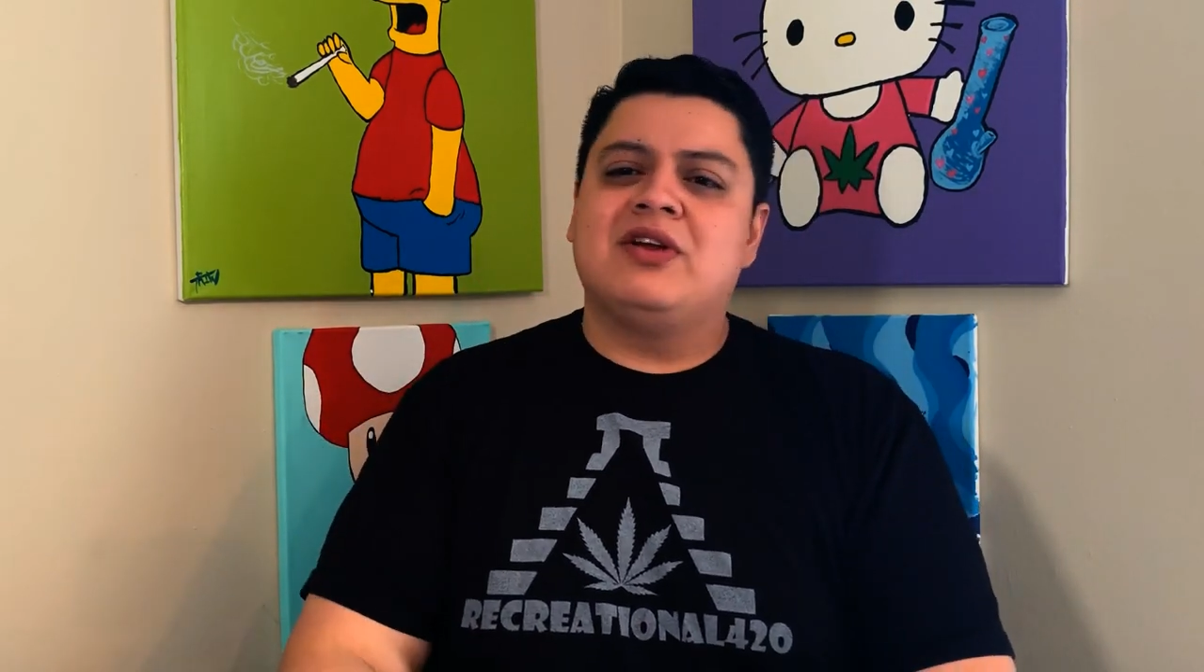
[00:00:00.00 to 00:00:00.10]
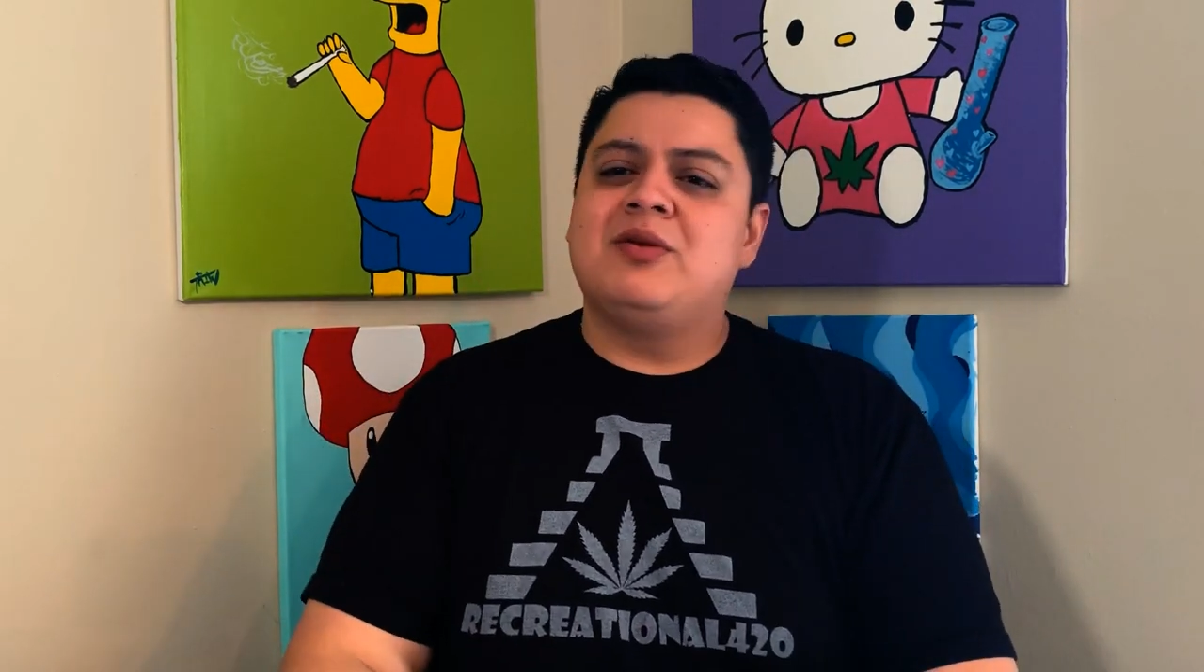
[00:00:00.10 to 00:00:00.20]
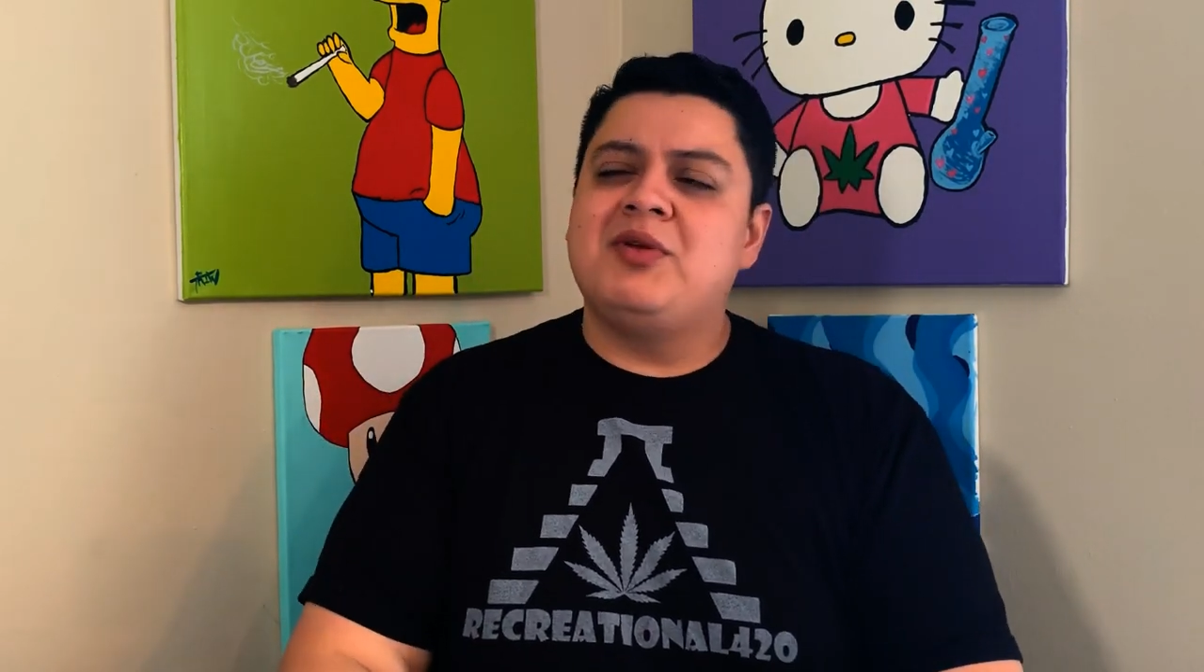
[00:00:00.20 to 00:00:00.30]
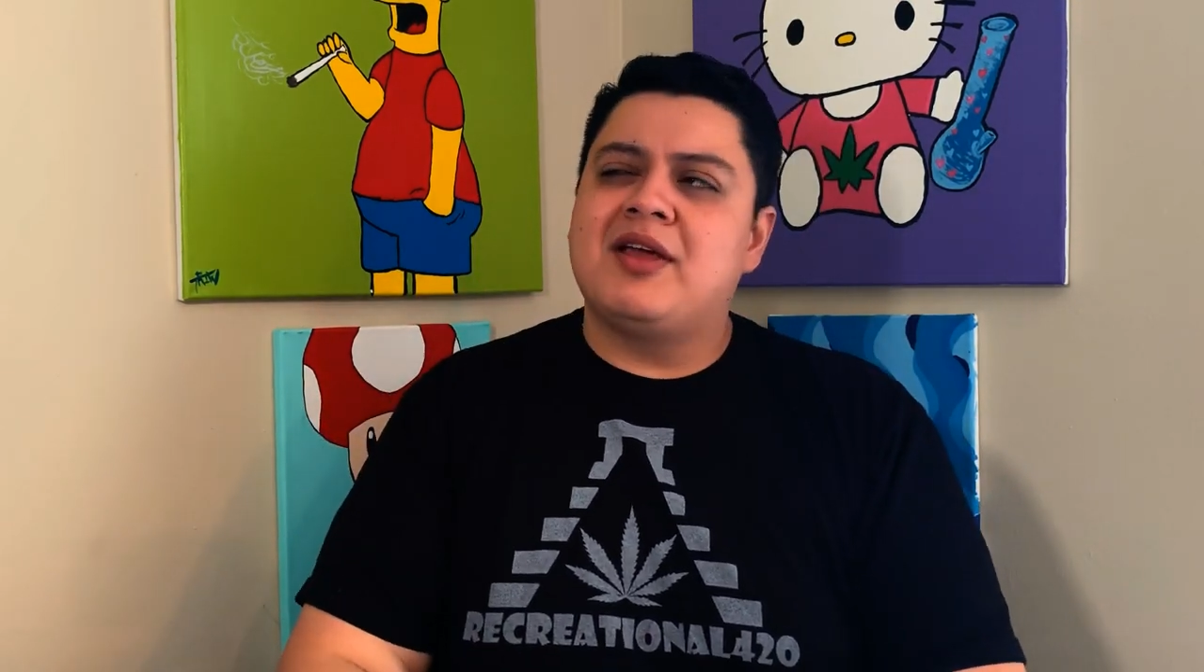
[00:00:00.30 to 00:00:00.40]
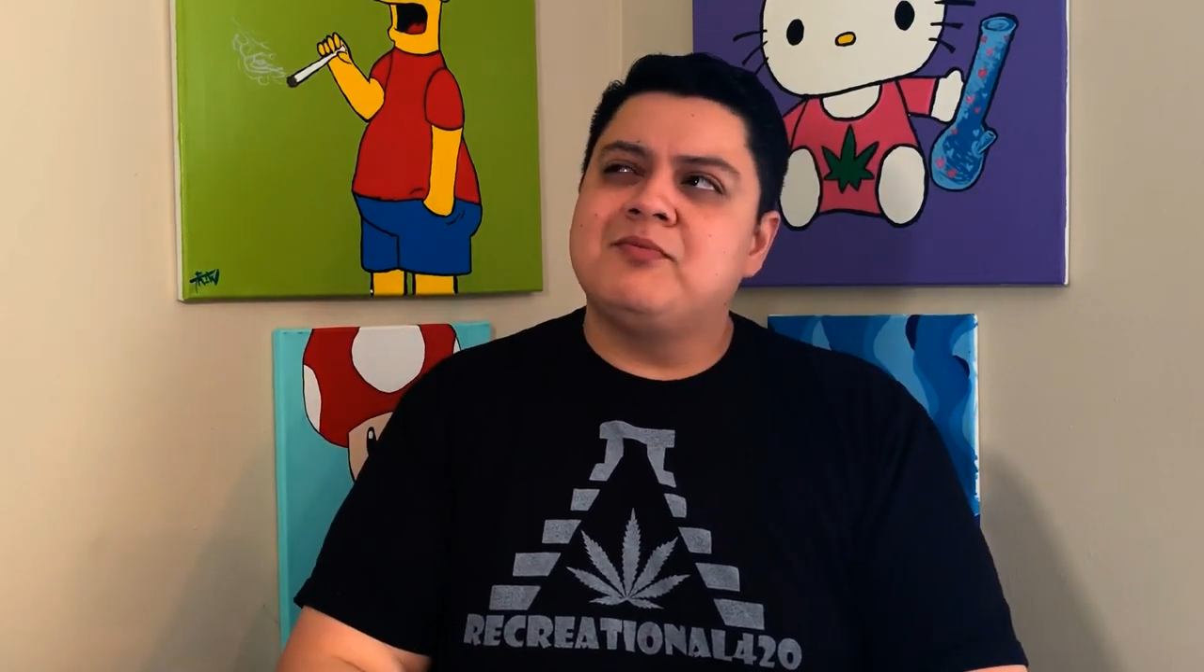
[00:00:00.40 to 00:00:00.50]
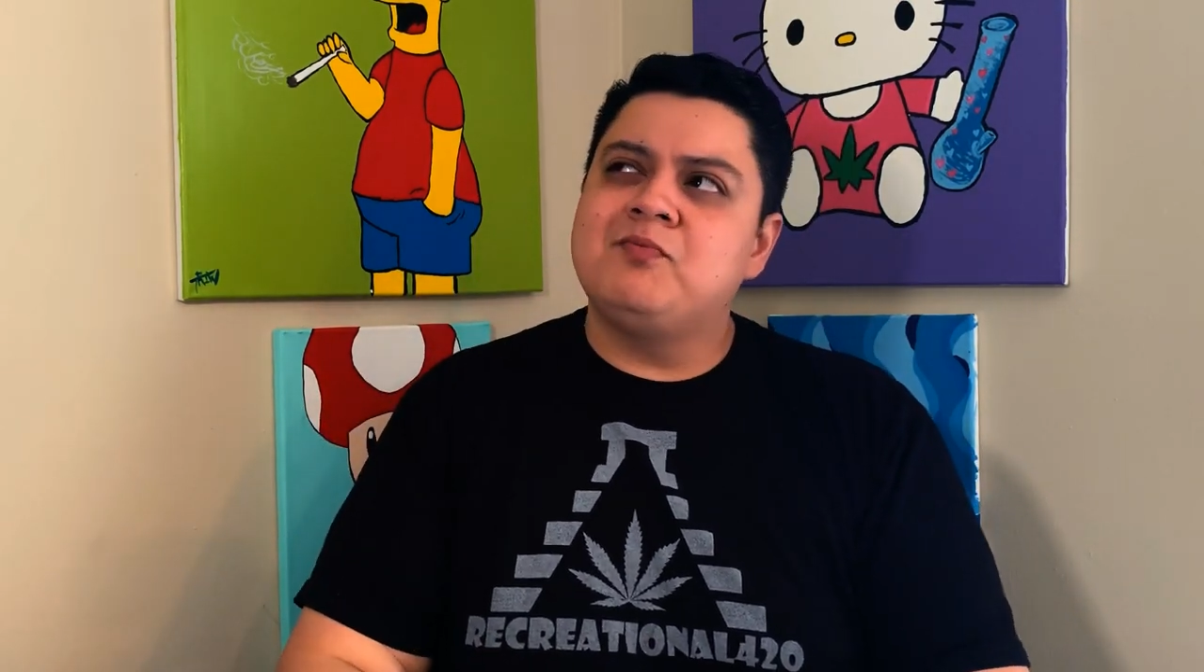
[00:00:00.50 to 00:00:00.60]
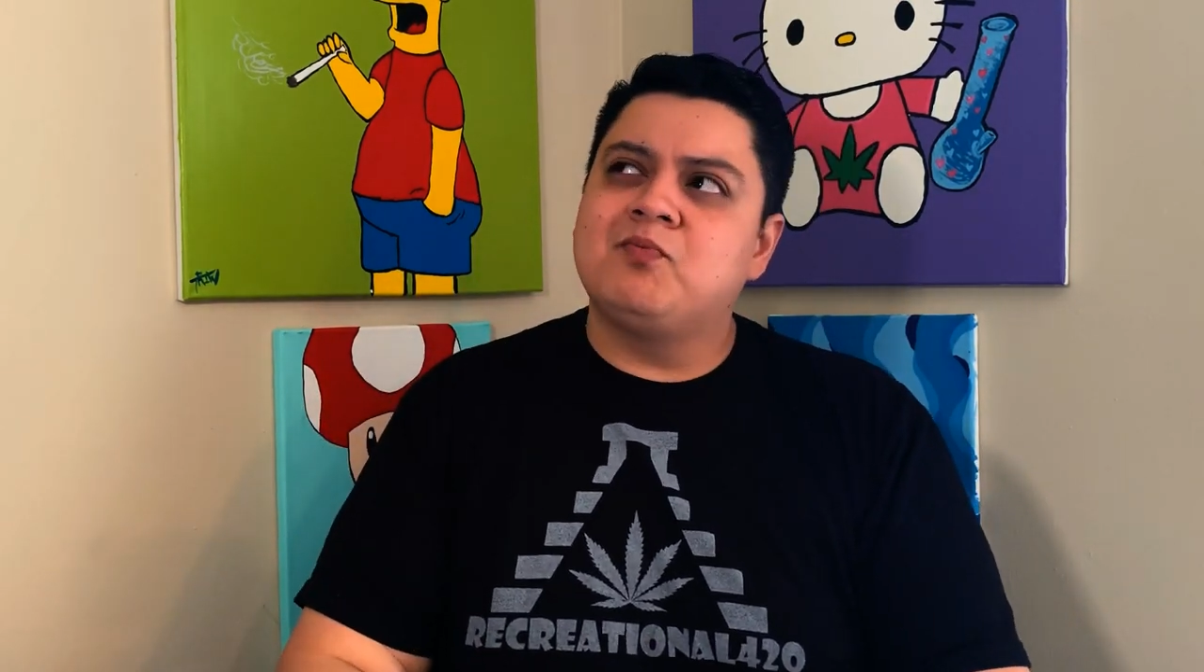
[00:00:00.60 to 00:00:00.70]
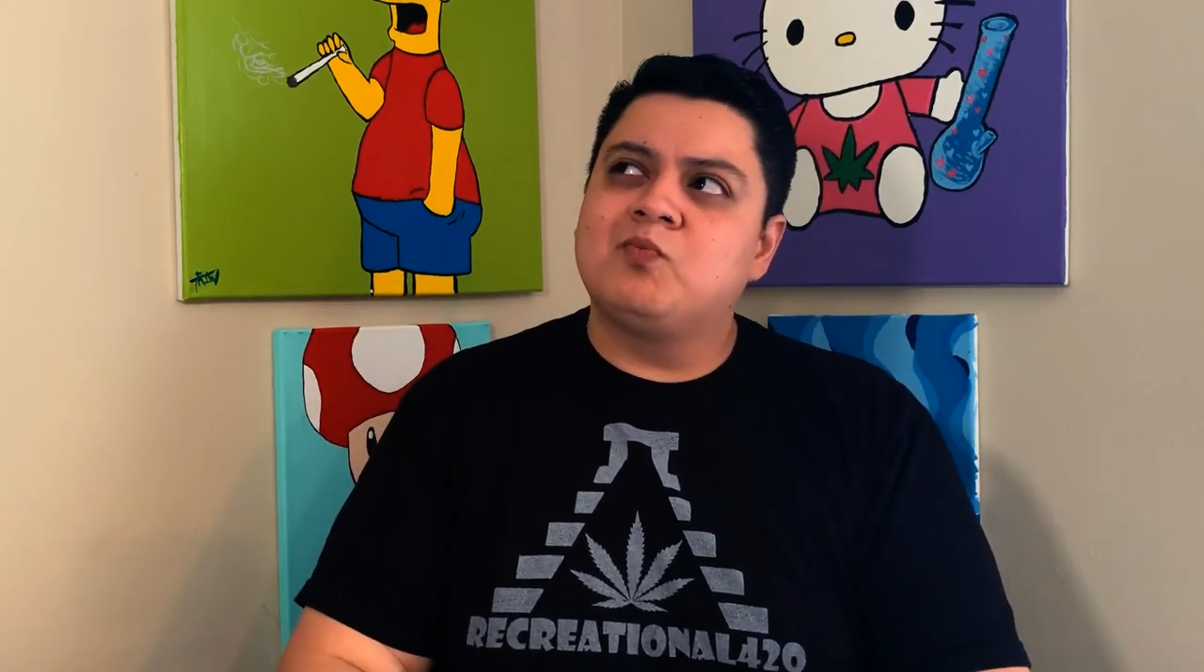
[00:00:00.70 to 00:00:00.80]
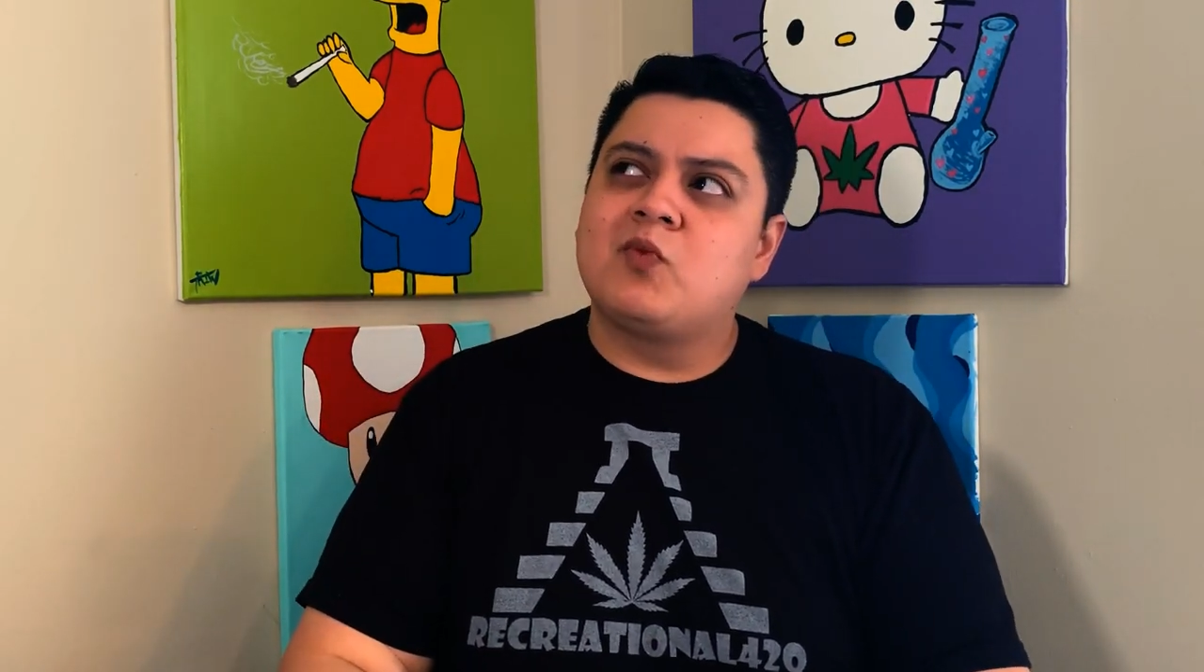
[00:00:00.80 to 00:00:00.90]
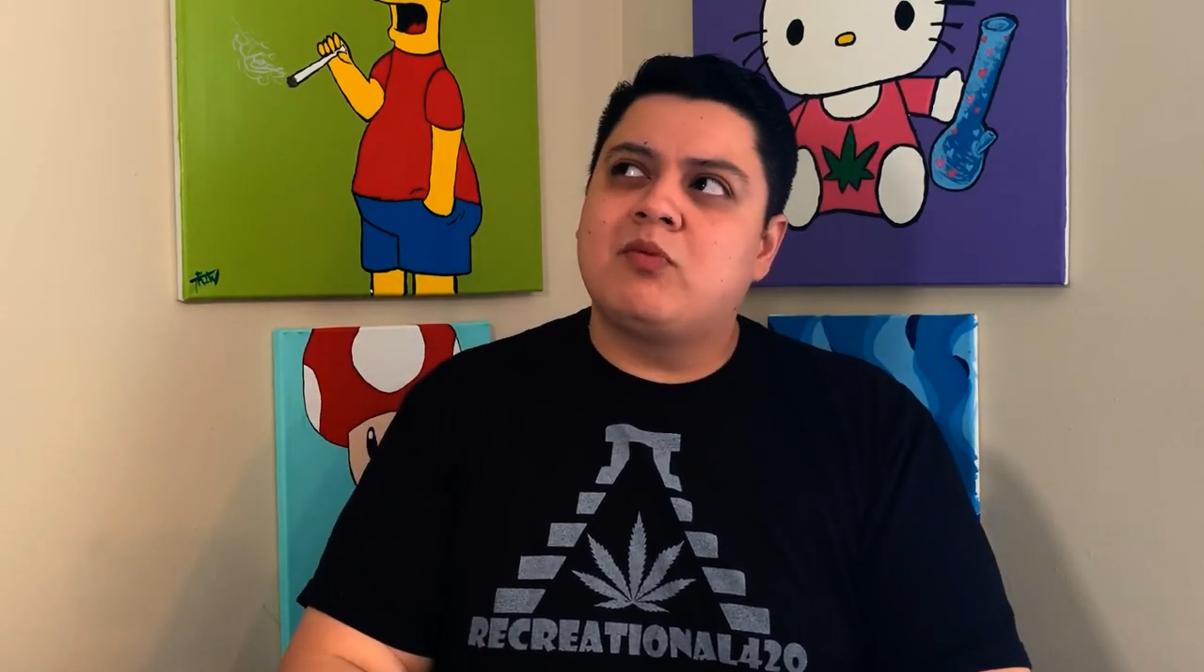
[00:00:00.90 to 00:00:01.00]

gonna be like hmm